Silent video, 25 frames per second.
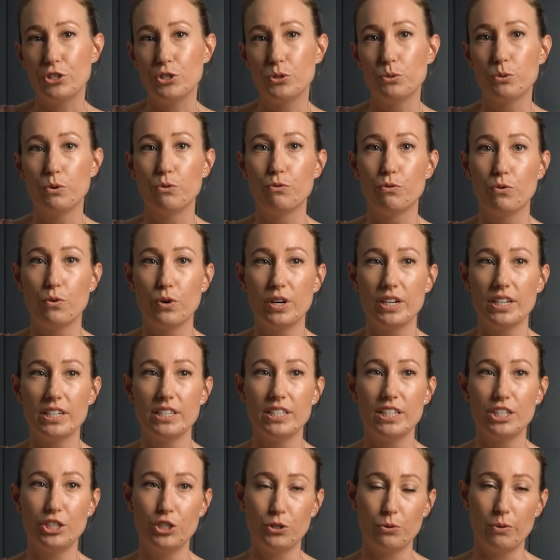to avoid a
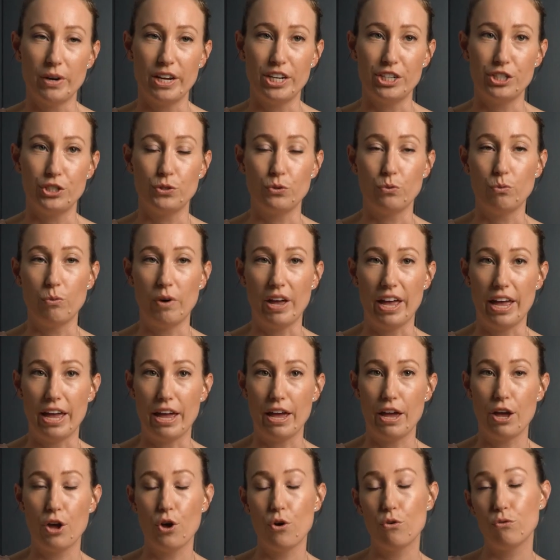situation
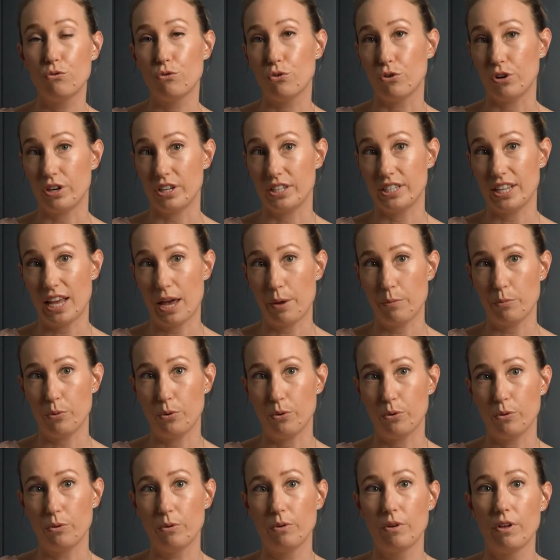where, for
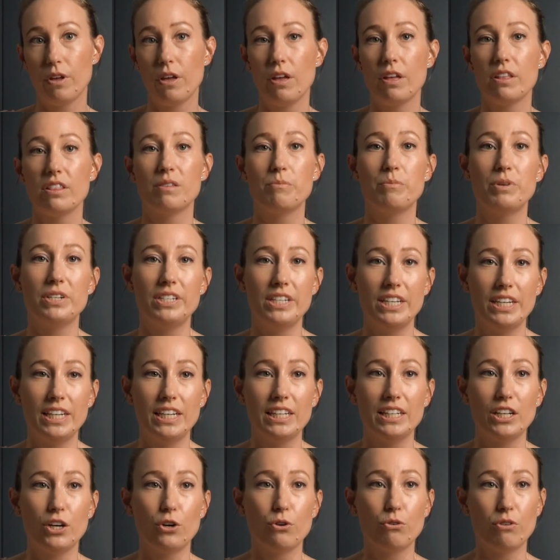example, the
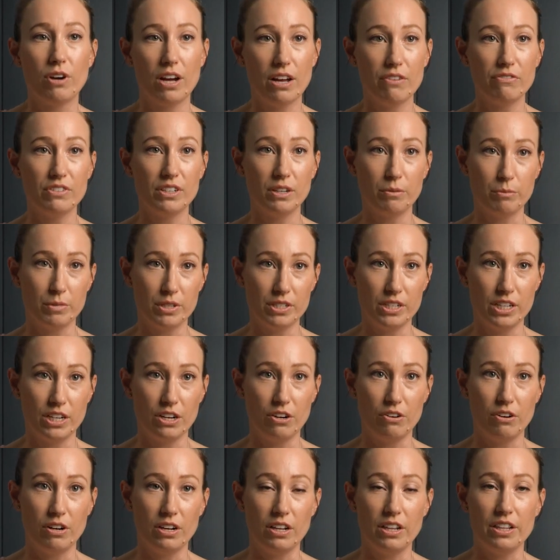particular grafting
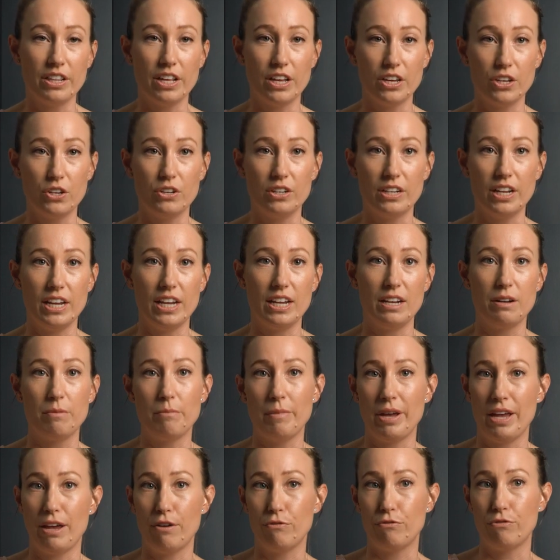material that you need
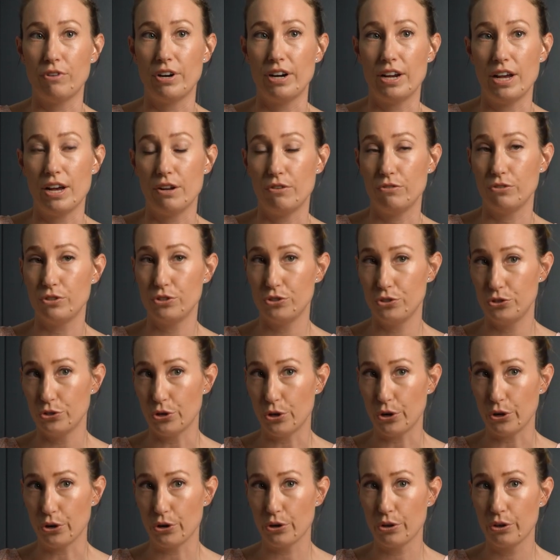may have run out of
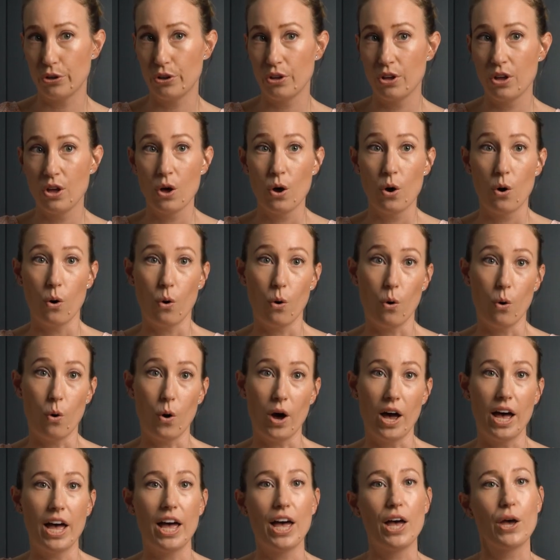stock,
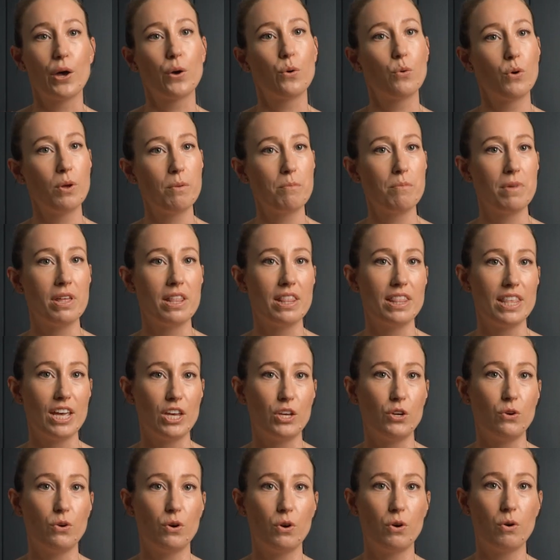or equipment that
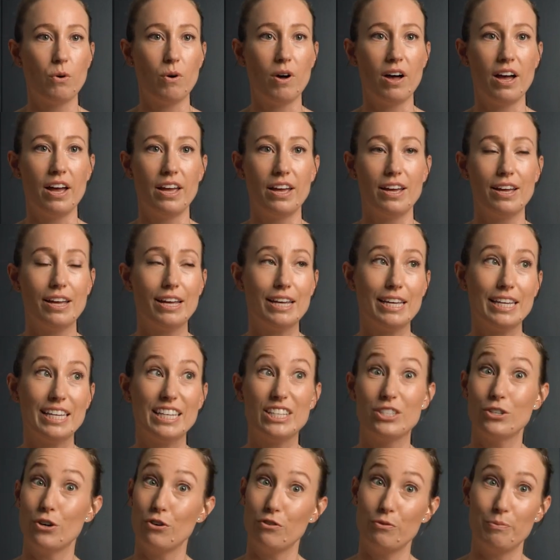you require
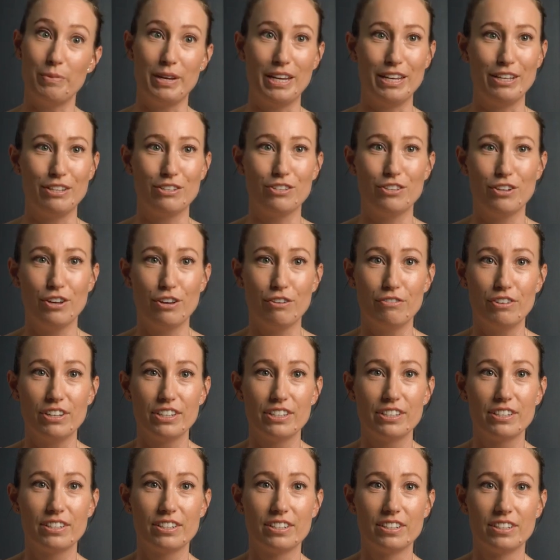is off being
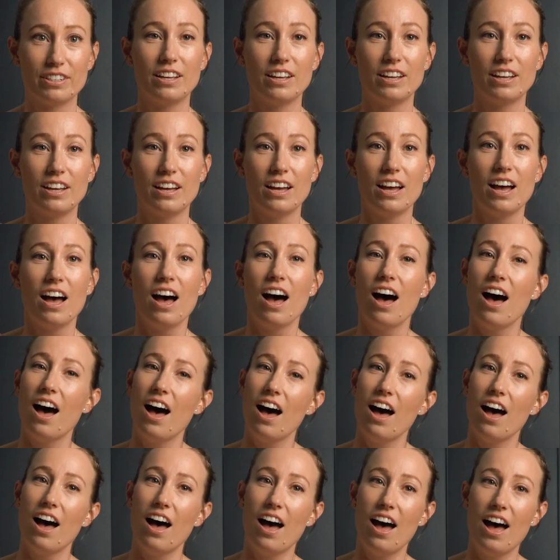serviced.
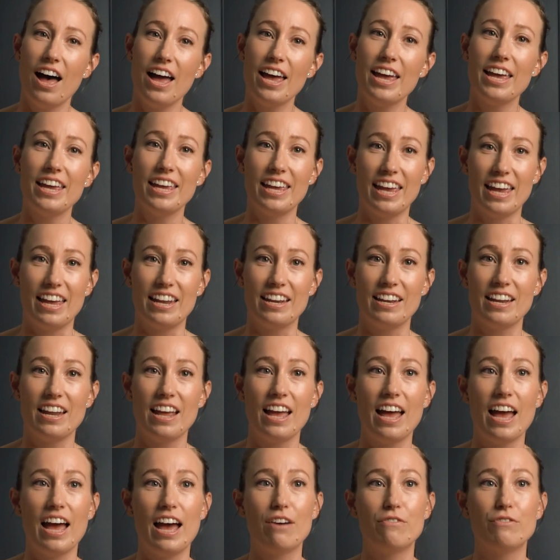I again
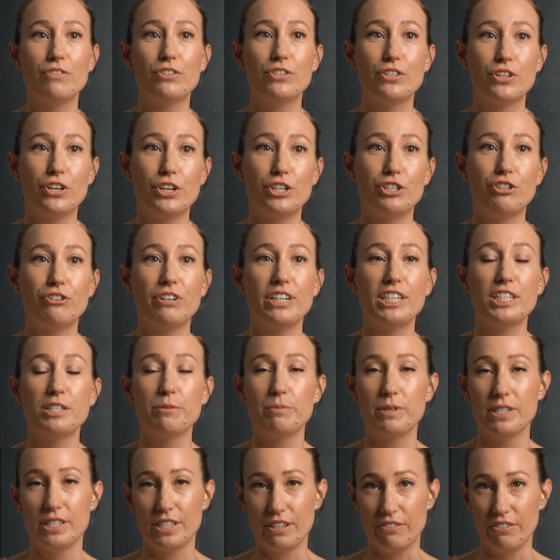have
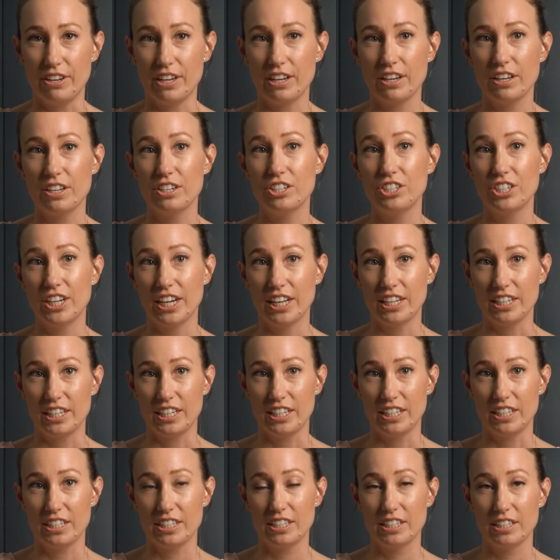surgery-specific
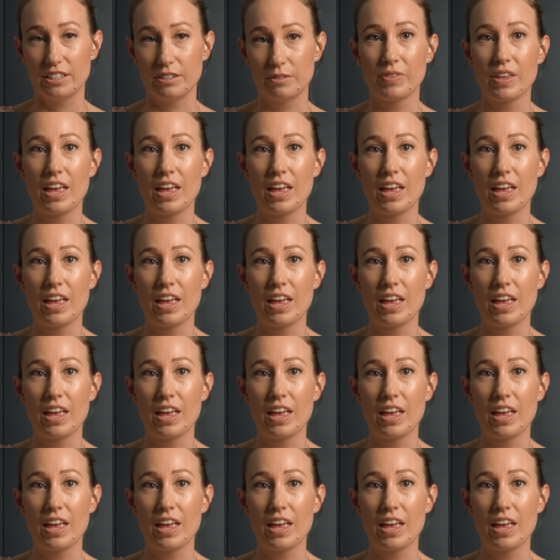checklists,